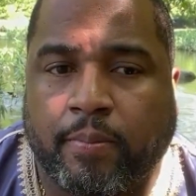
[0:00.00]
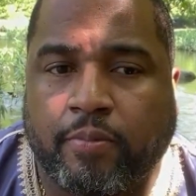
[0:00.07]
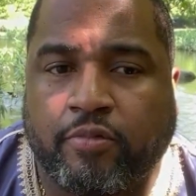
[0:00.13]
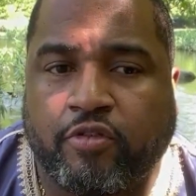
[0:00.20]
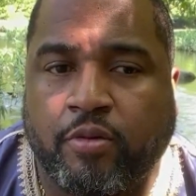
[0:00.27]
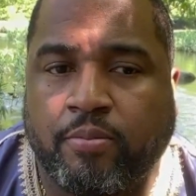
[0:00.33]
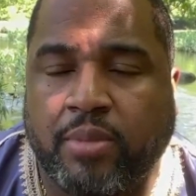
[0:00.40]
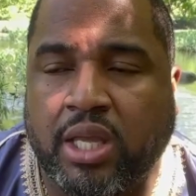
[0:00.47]

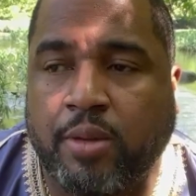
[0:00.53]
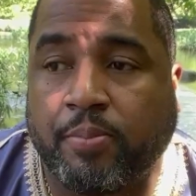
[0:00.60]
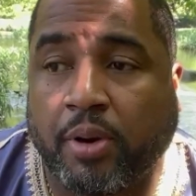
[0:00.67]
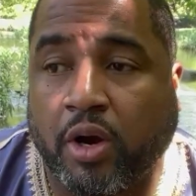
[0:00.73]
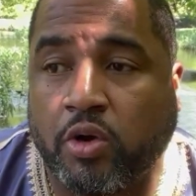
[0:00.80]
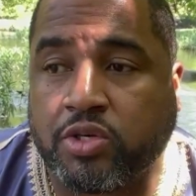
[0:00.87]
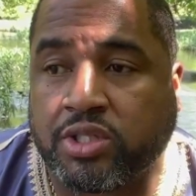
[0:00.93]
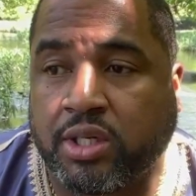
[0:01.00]
for me
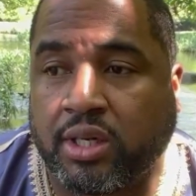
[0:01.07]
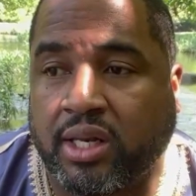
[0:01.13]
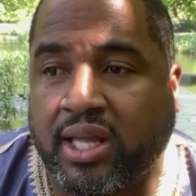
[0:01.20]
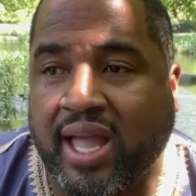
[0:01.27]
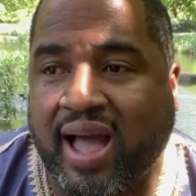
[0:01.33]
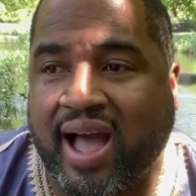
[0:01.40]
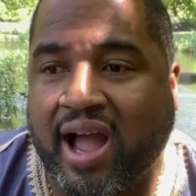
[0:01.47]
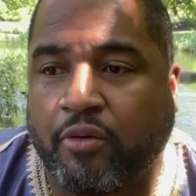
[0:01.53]
personally,
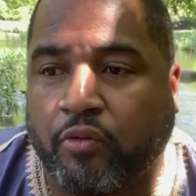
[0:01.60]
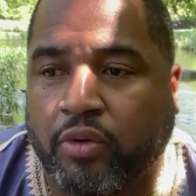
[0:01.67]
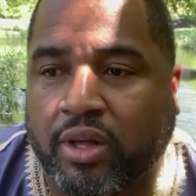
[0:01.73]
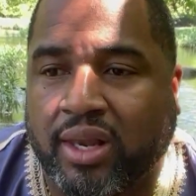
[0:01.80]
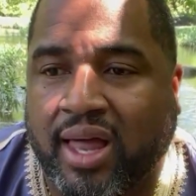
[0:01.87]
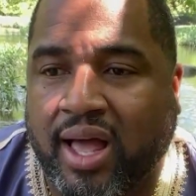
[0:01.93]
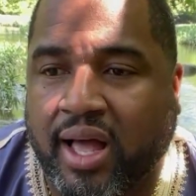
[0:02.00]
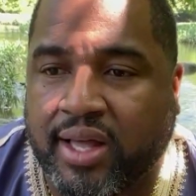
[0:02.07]
I
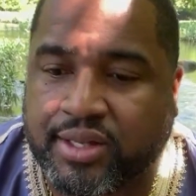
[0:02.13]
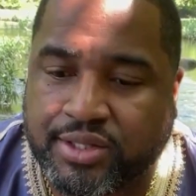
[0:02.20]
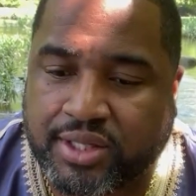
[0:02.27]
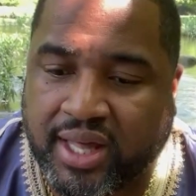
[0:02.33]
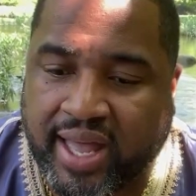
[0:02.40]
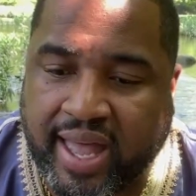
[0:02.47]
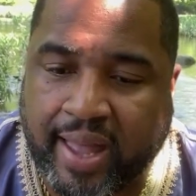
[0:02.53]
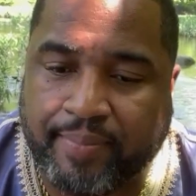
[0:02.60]
realized
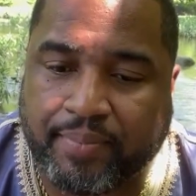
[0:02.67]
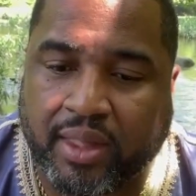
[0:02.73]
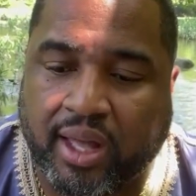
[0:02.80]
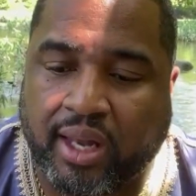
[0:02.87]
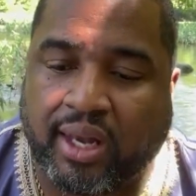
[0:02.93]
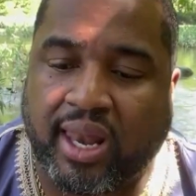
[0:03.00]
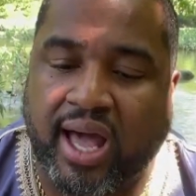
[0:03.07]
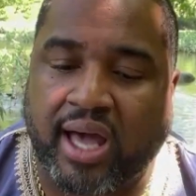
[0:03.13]
that a
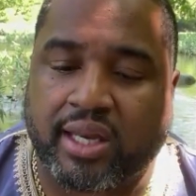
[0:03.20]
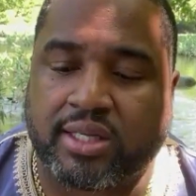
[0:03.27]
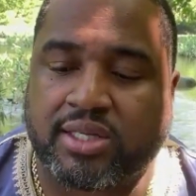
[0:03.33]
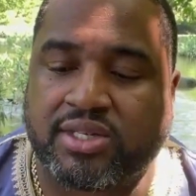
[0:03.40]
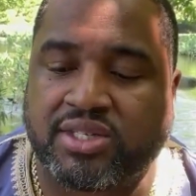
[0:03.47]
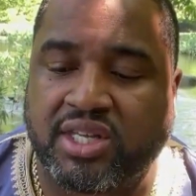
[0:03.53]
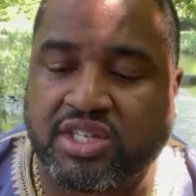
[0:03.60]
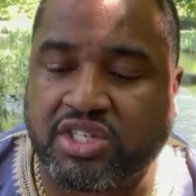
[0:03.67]
lot of
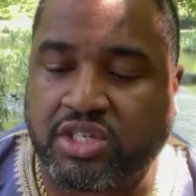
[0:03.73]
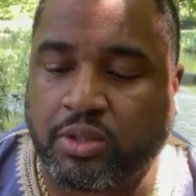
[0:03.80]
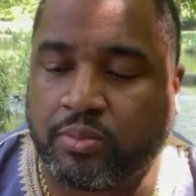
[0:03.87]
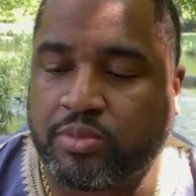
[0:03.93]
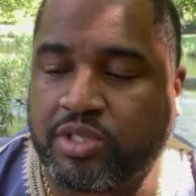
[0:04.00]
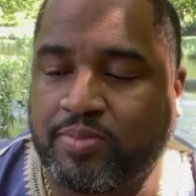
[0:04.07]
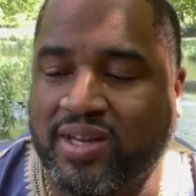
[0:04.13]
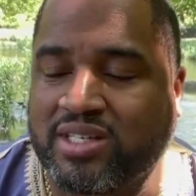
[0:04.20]
systems,
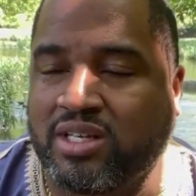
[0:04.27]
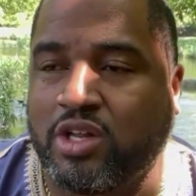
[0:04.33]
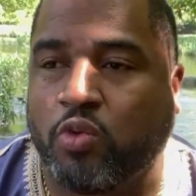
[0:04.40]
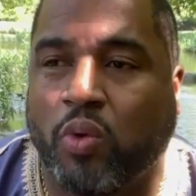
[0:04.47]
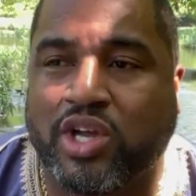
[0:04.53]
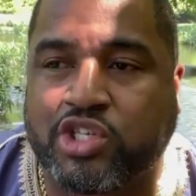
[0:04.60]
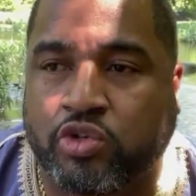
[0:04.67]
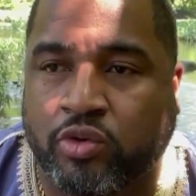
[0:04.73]
especially
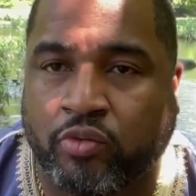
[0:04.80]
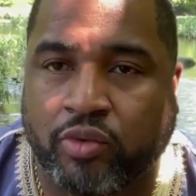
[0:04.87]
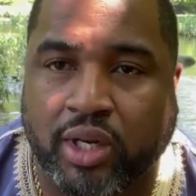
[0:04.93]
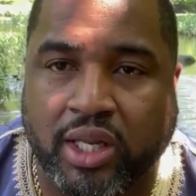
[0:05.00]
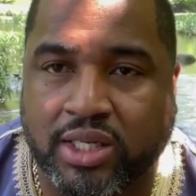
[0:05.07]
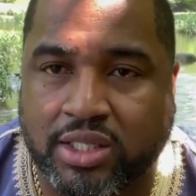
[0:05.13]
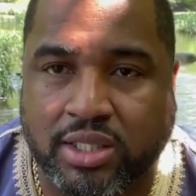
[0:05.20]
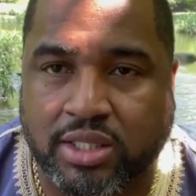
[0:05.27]
Western religious